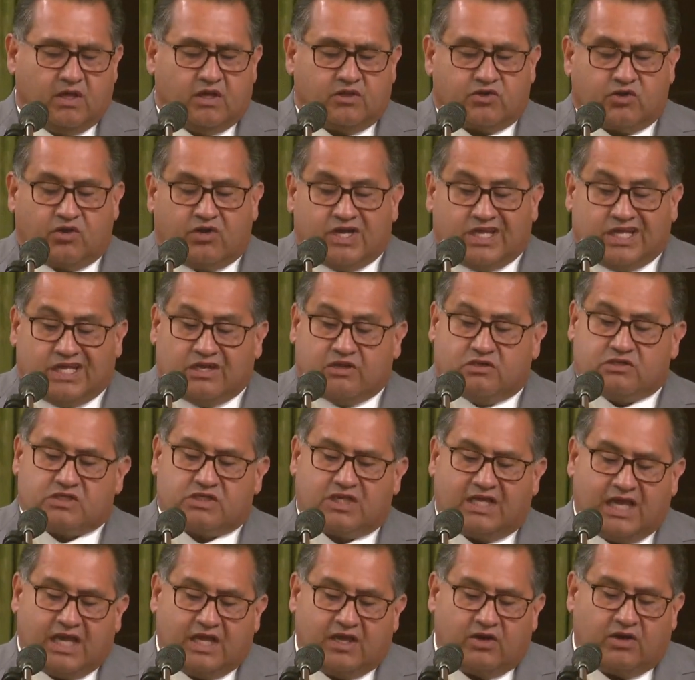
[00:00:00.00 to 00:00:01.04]
30 years
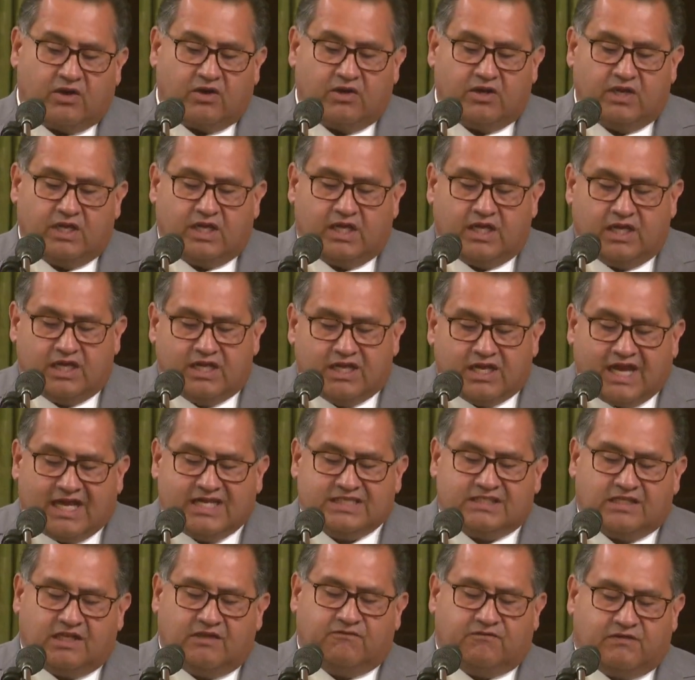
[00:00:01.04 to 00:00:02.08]
later, in
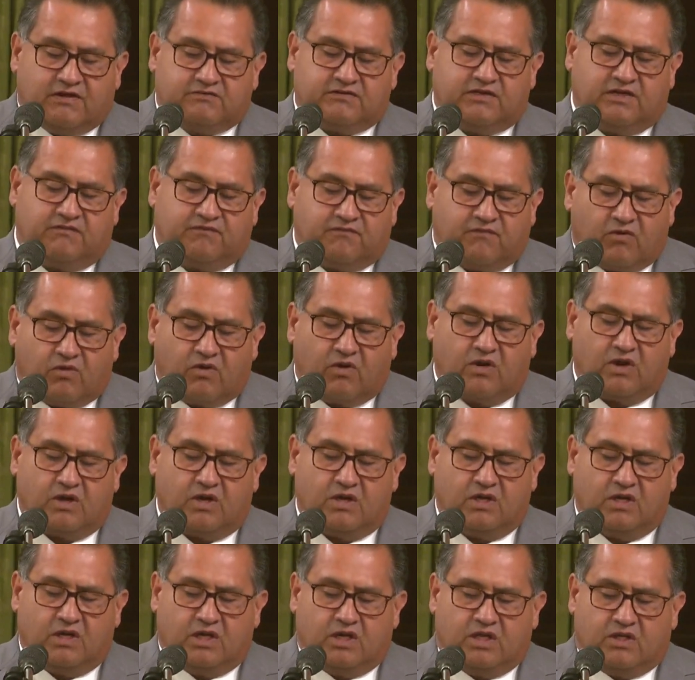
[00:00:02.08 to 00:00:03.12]
1954,
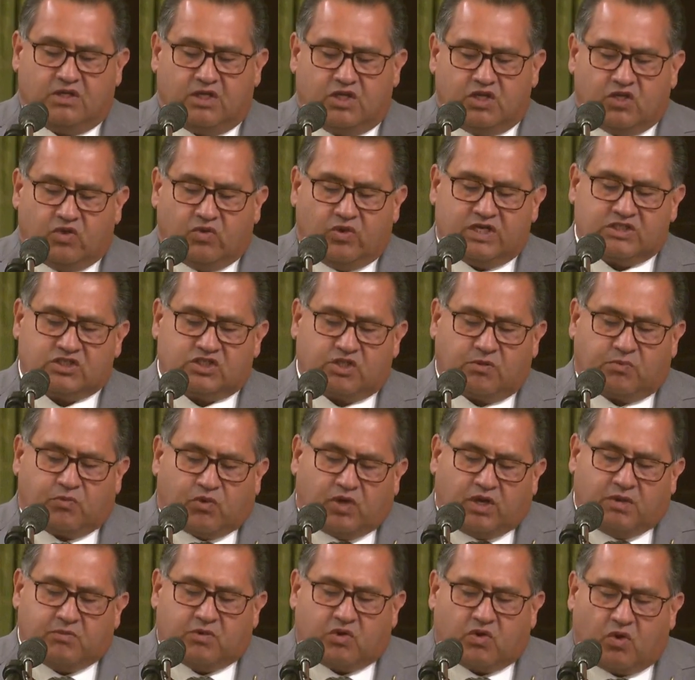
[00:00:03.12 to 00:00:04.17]
the U.S.
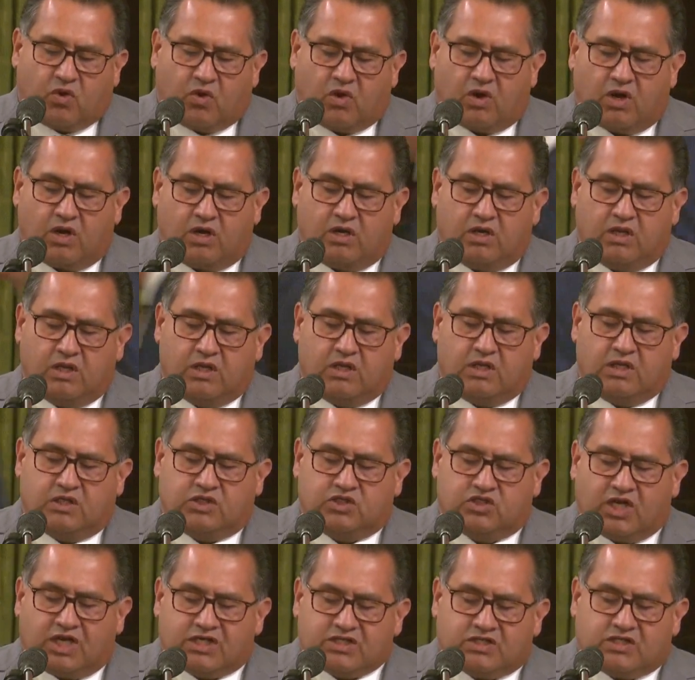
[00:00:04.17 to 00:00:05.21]
Supreme Court,
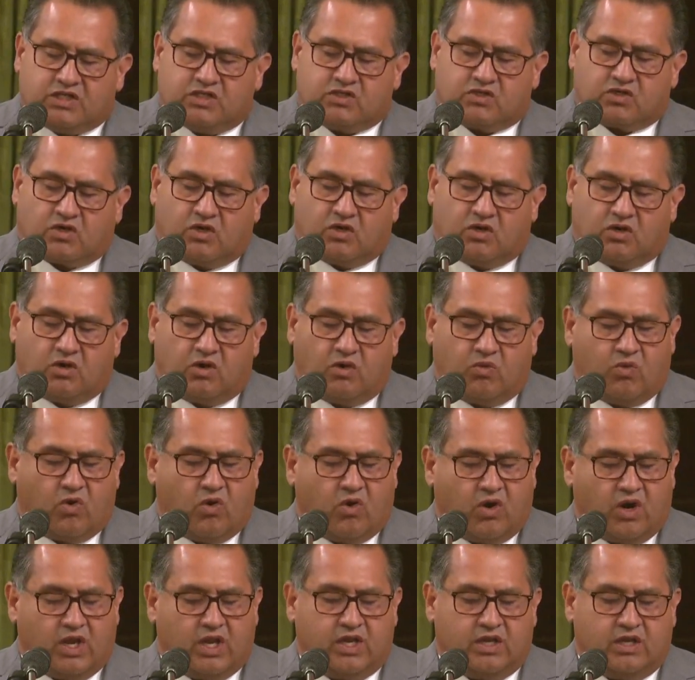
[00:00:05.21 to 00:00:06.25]
Justice Earl
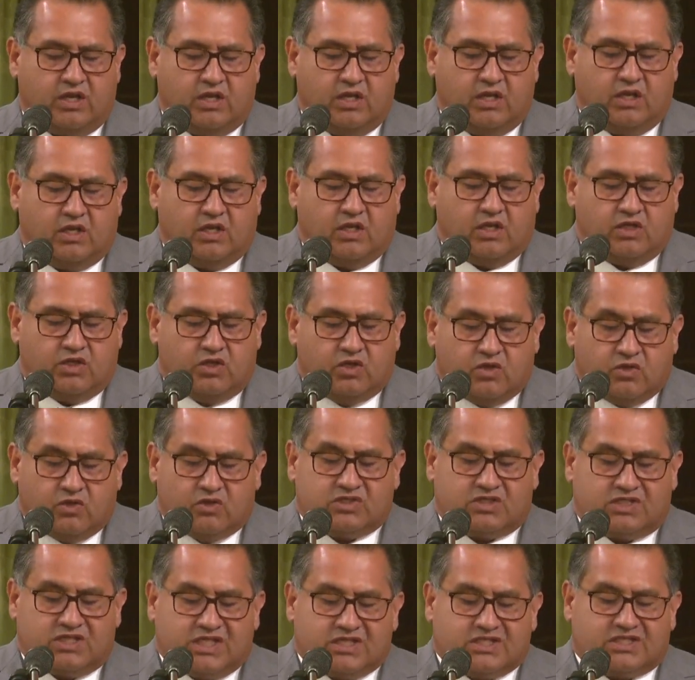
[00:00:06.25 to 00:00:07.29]
Warren,
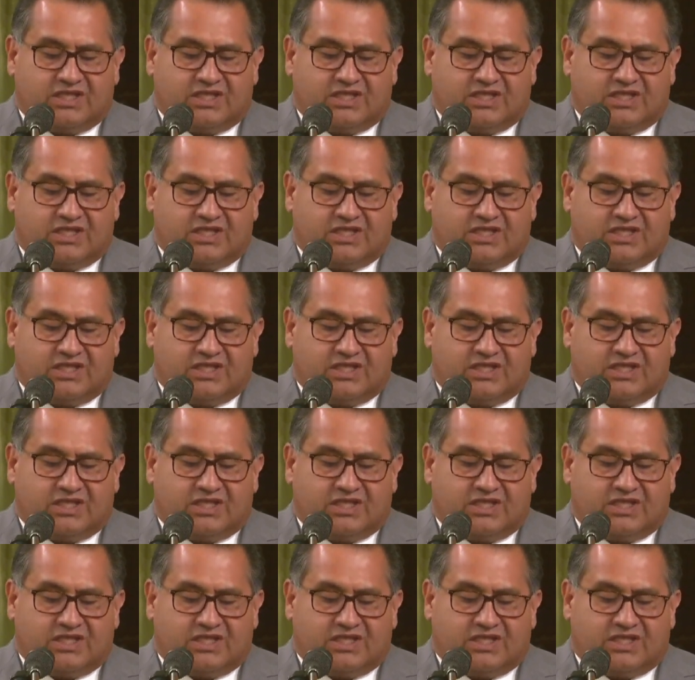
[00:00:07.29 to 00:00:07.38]
used this